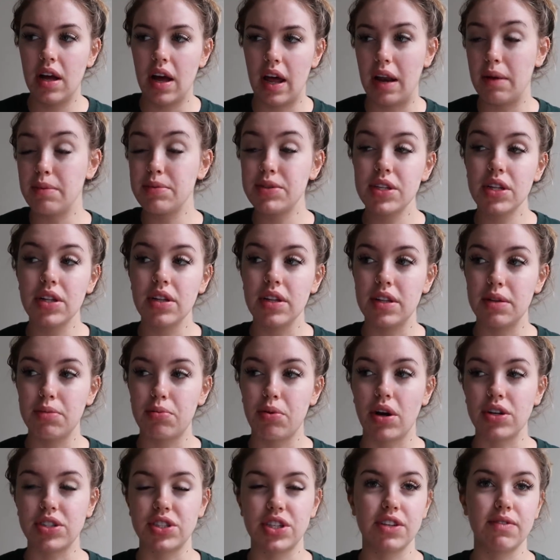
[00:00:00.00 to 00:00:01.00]
and I'm still in the
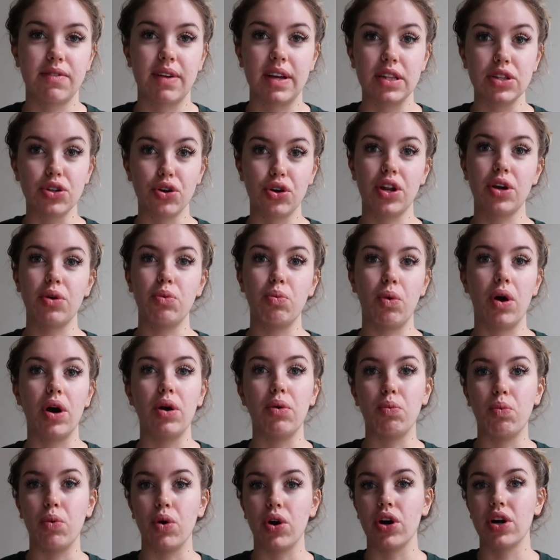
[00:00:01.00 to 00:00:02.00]
process of like learning
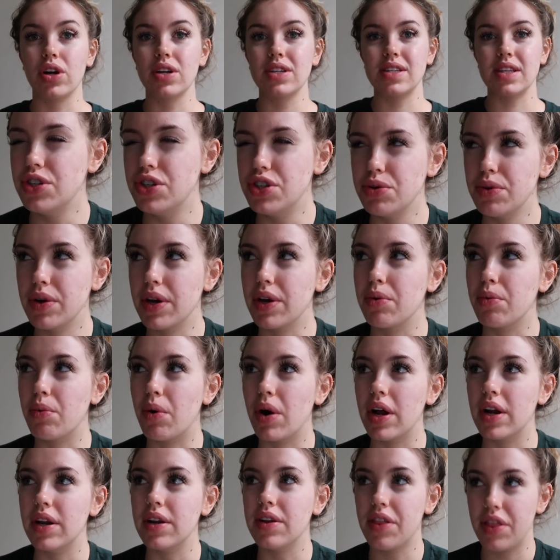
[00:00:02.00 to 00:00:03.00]
what works, doing
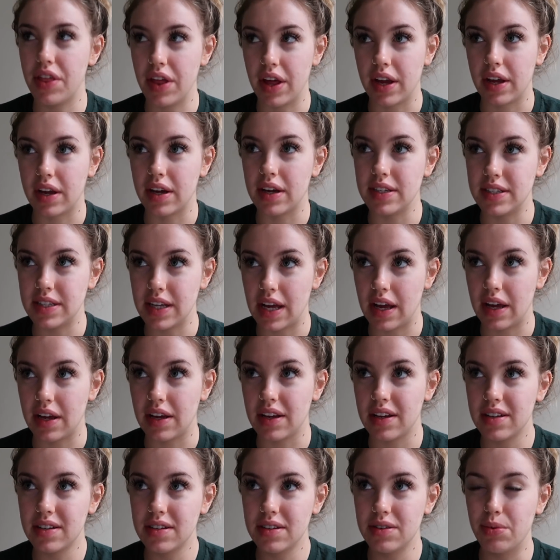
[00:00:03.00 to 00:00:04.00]
one thing a
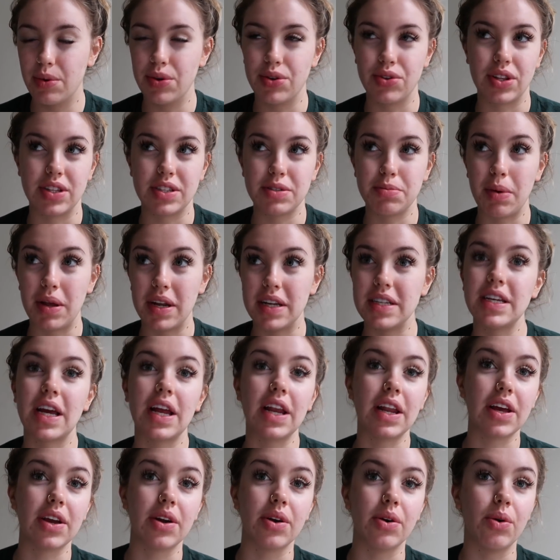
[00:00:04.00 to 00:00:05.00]
day, whether it's
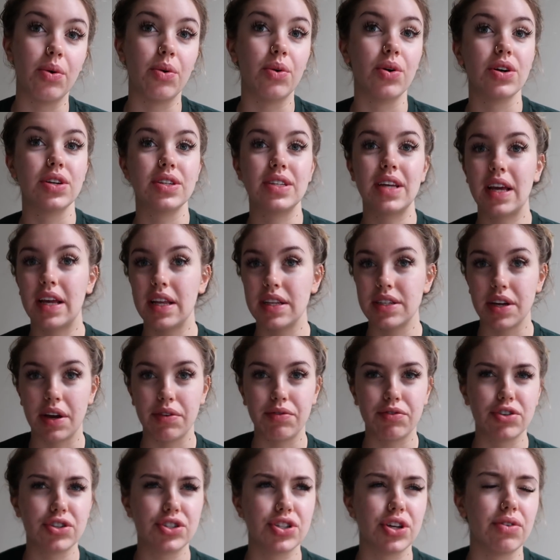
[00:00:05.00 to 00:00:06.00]
meditating or taking
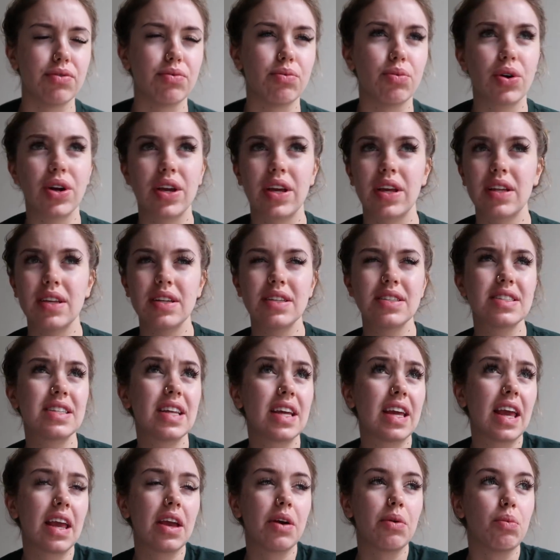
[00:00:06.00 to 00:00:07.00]
time for yourself, or
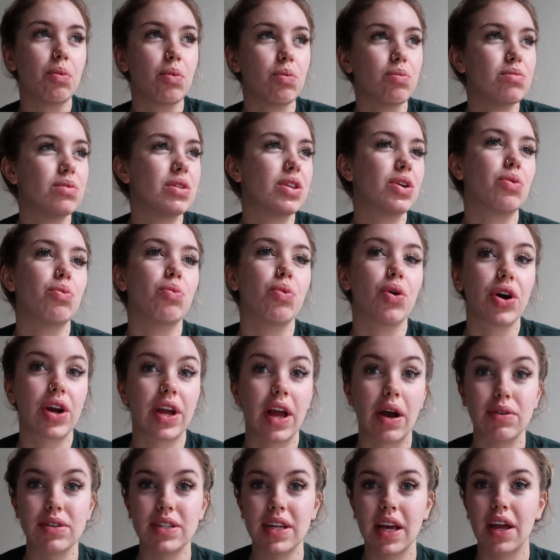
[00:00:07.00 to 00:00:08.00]
taking a little
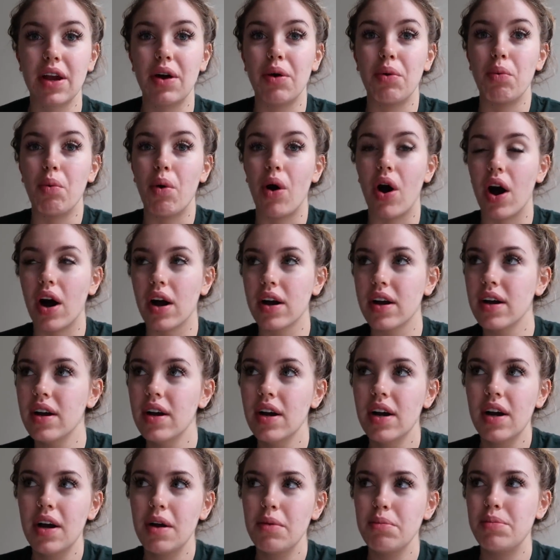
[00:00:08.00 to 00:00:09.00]
workout, taking a walk,
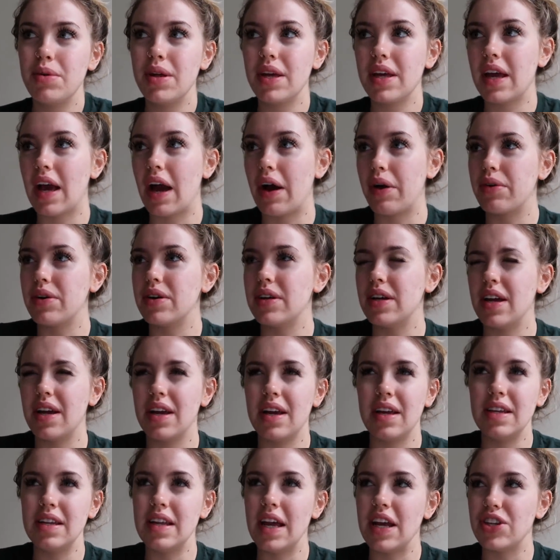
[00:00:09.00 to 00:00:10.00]
being out
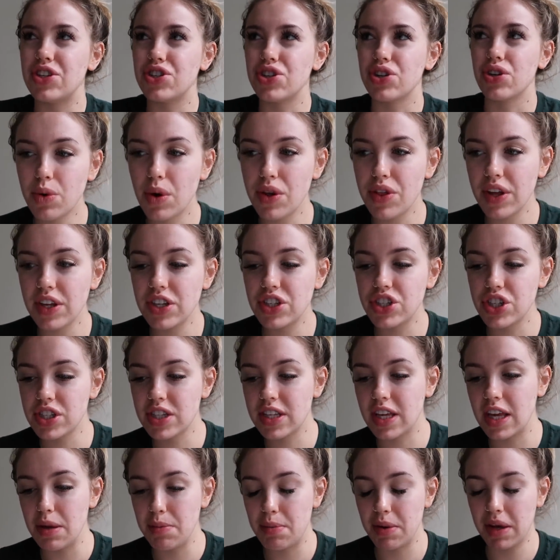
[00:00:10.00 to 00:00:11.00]
in nature. So I think
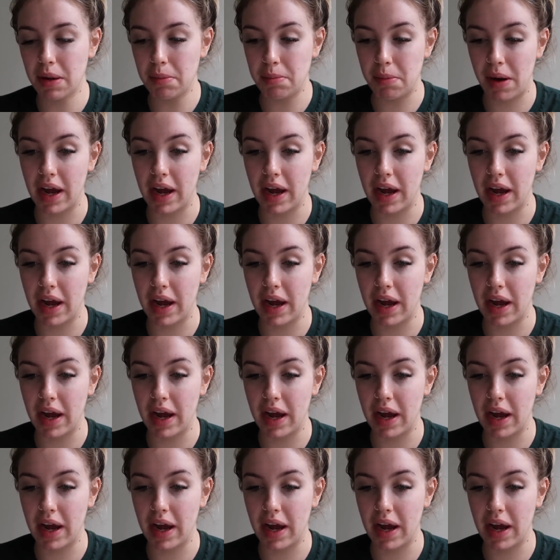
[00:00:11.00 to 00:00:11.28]
just keeping in